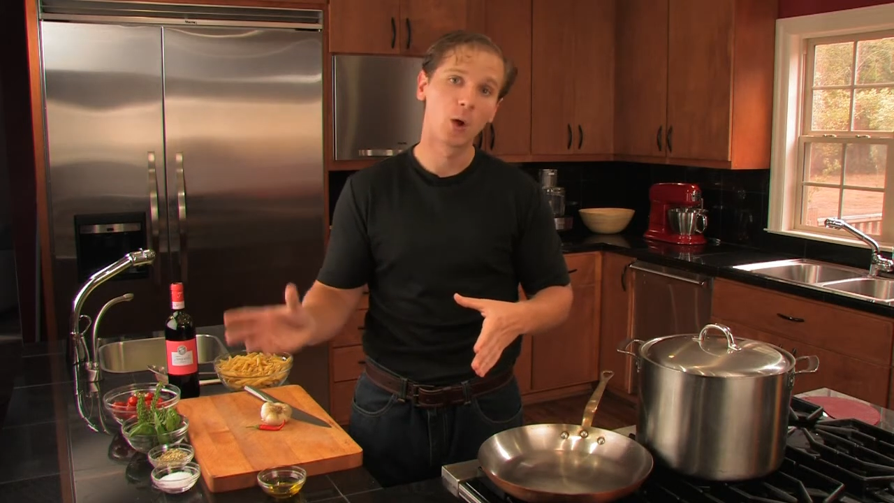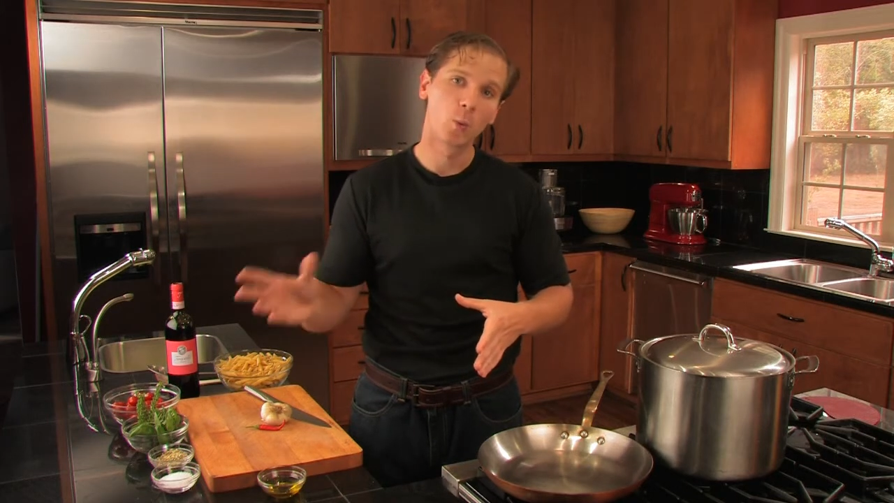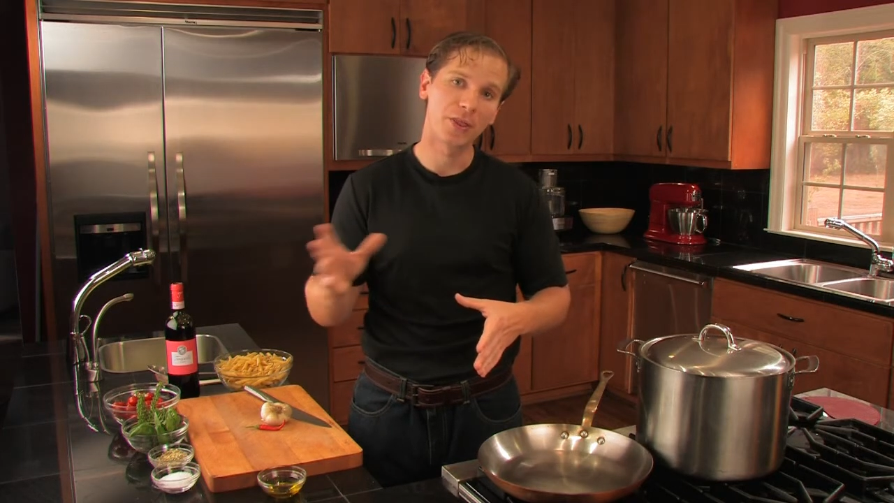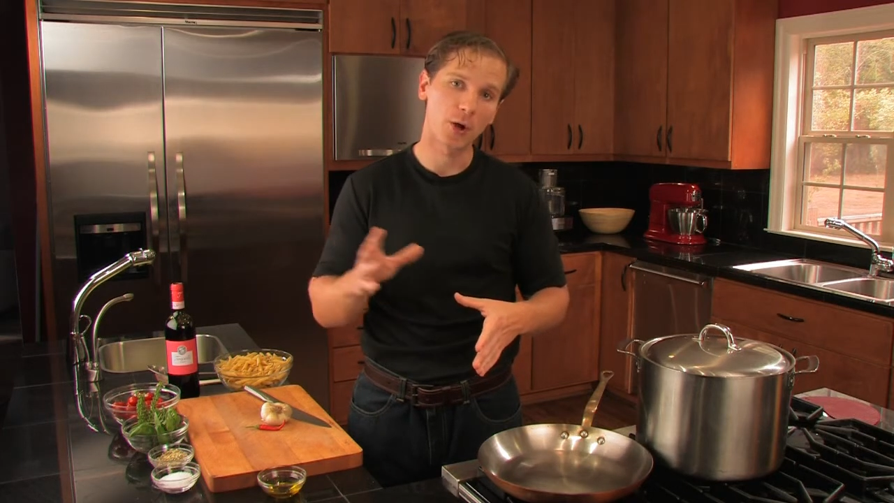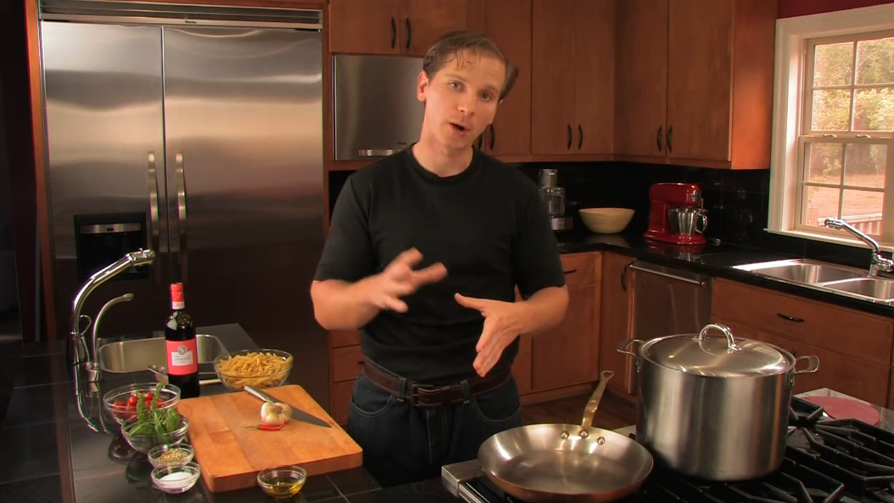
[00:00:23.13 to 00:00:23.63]

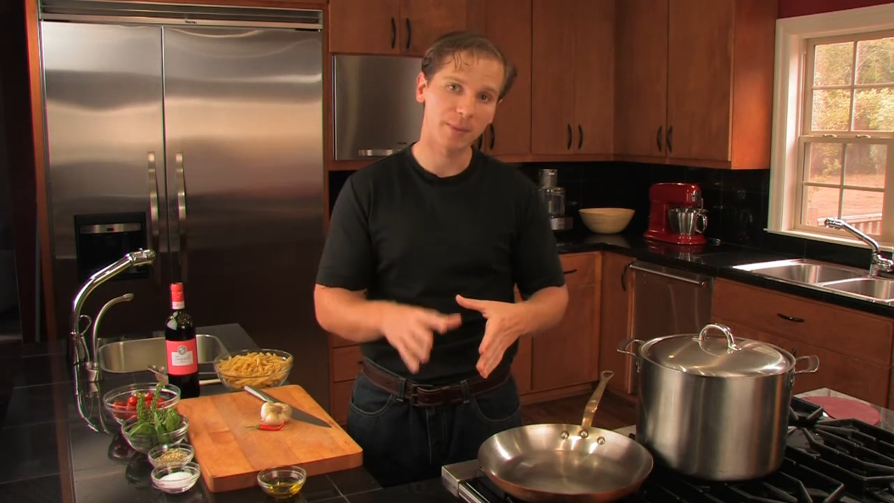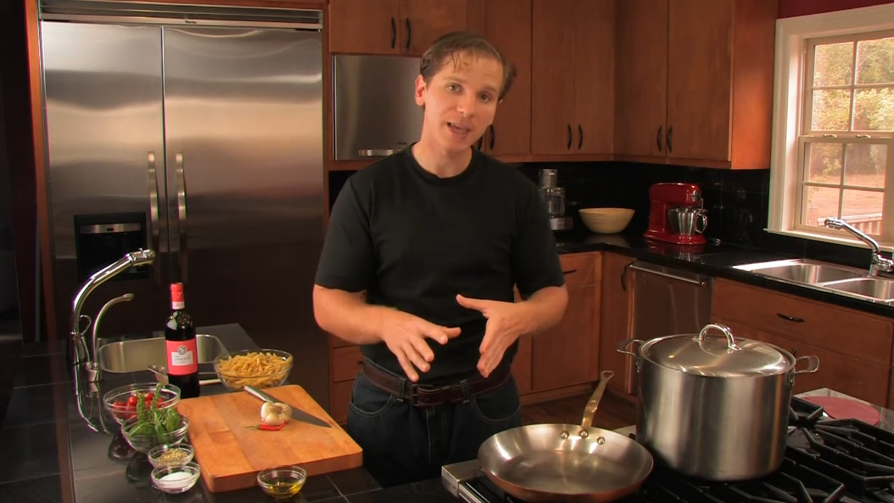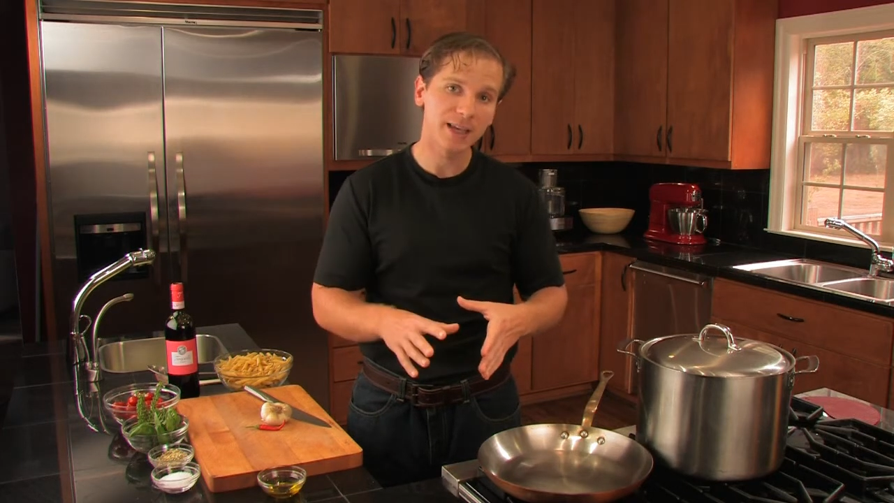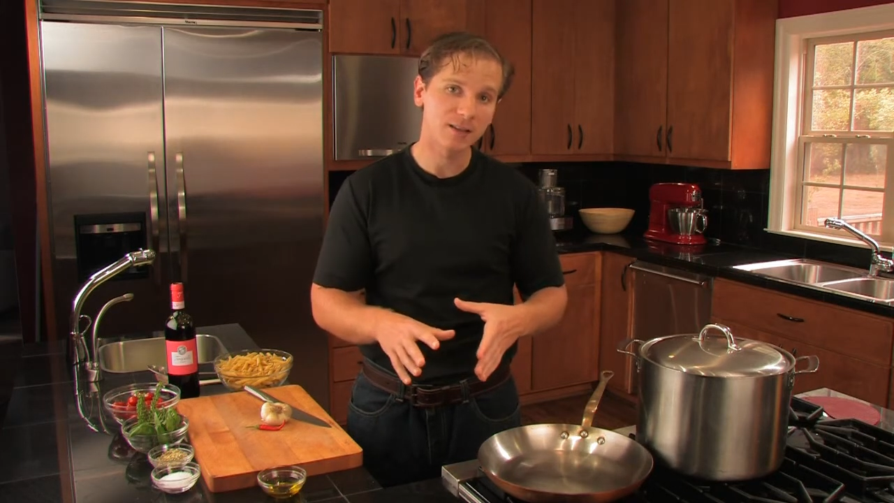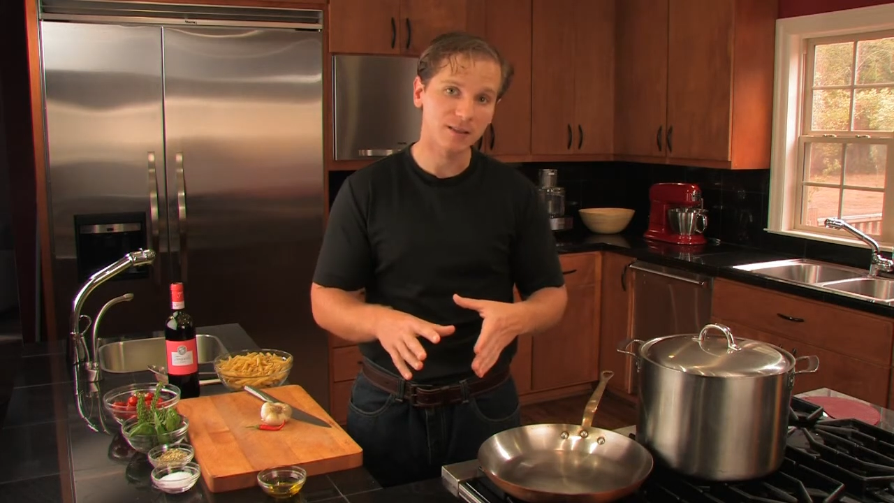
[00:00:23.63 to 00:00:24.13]
When the
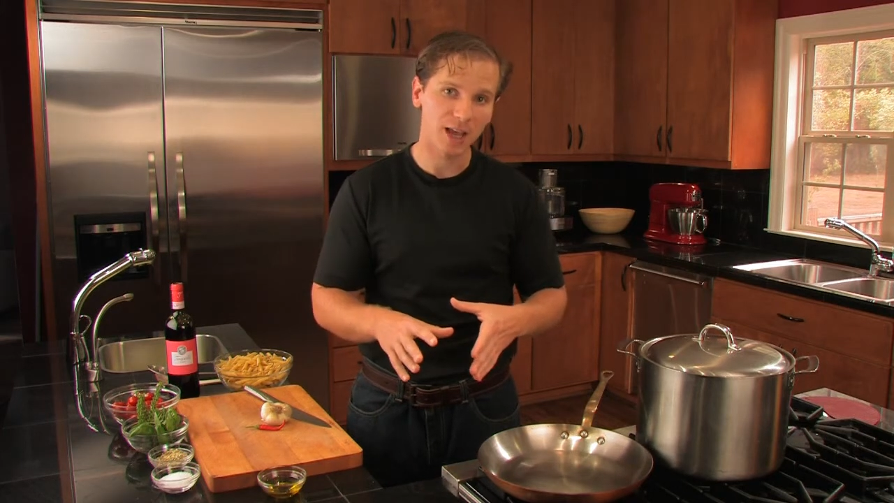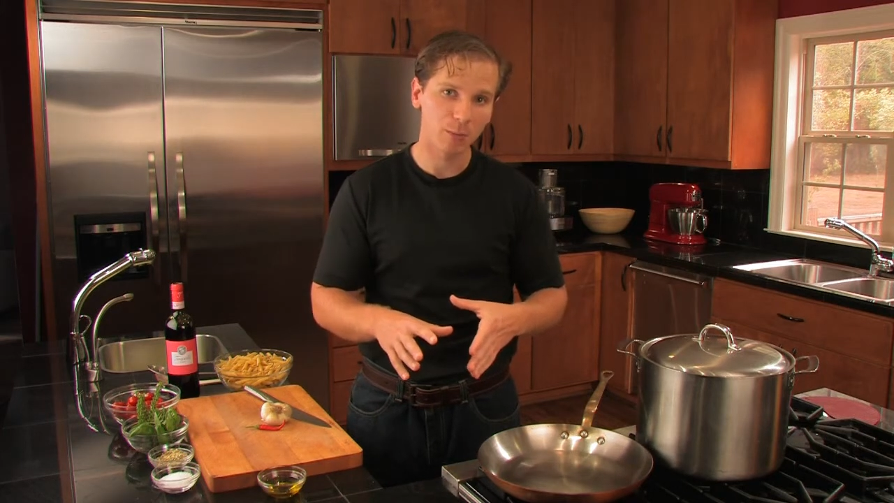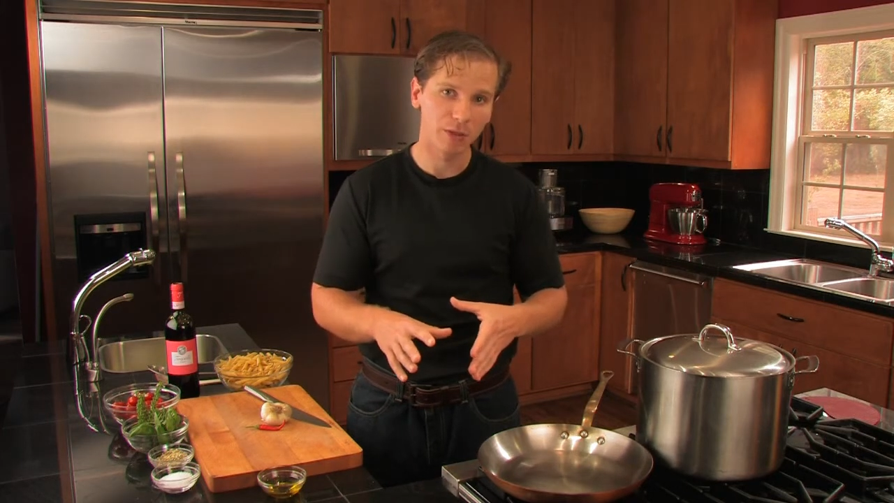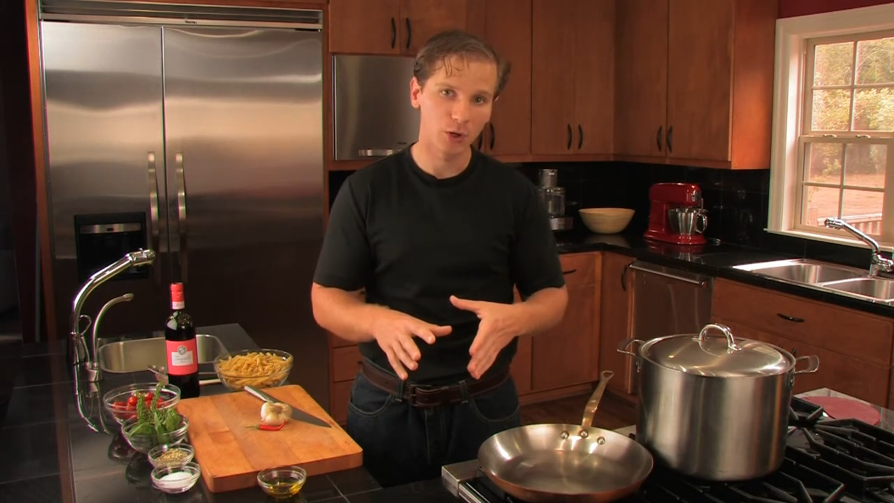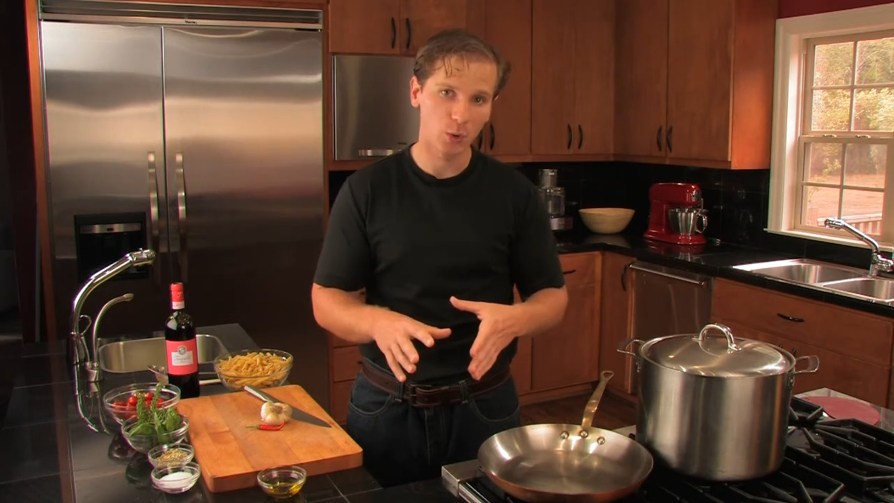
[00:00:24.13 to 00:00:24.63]
Europeans came
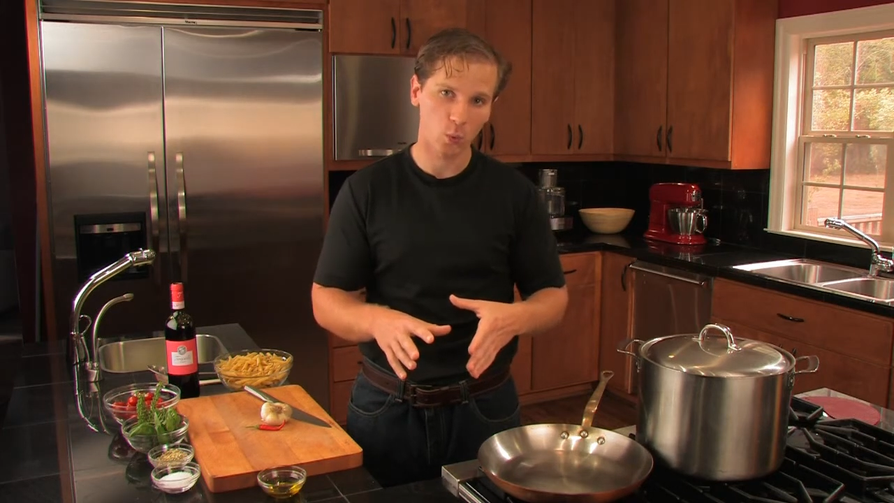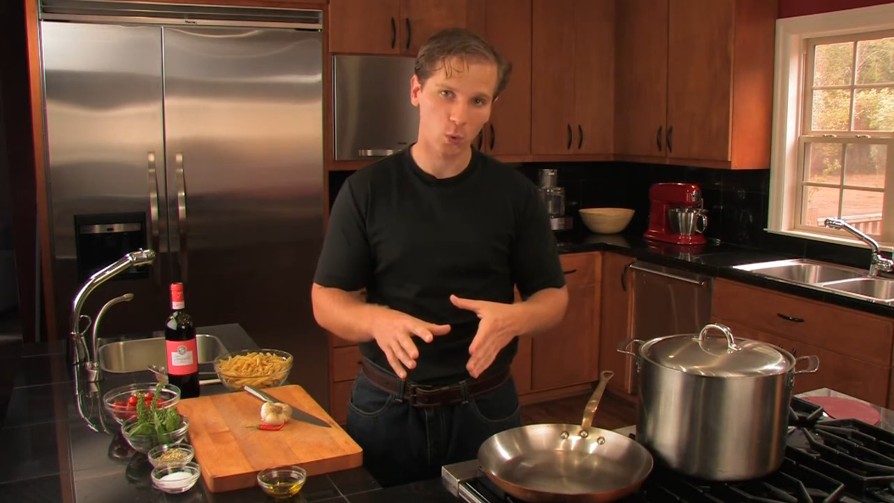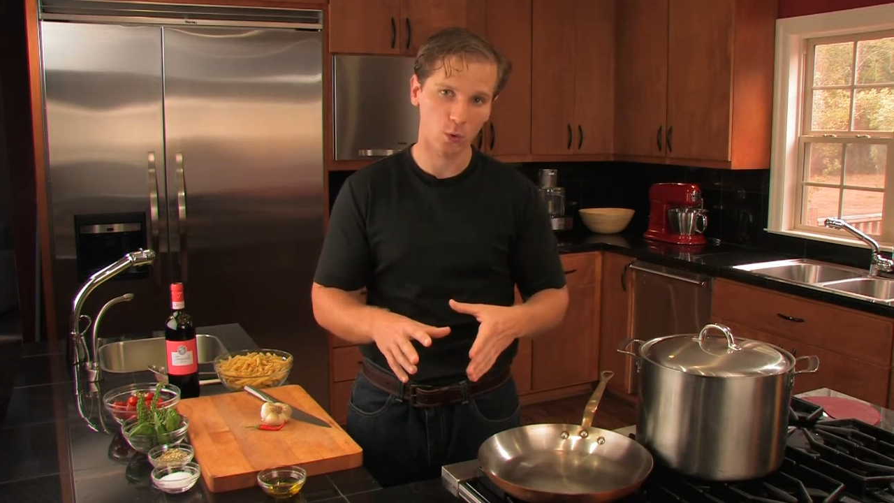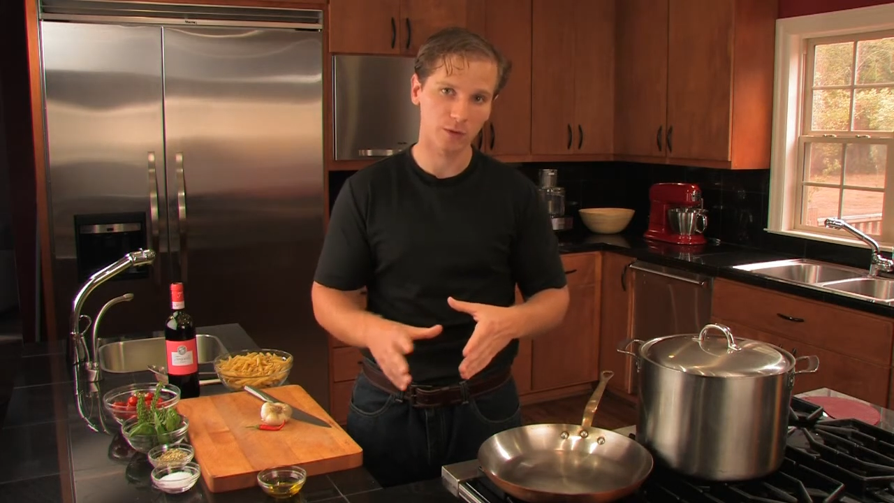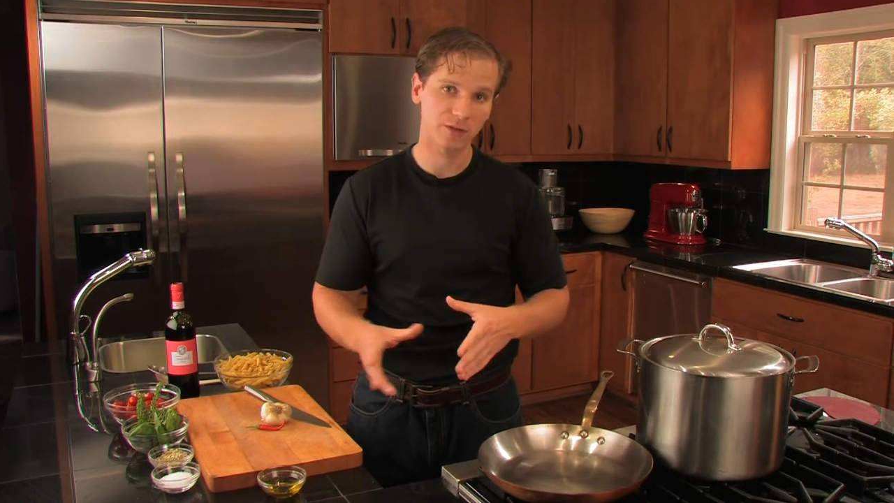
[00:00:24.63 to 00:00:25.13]
to the New
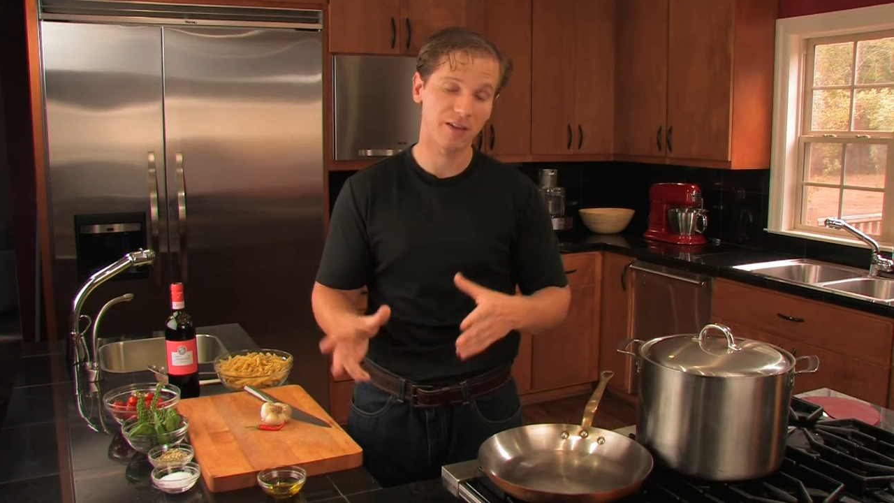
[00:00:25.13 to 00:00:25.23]
Worlds,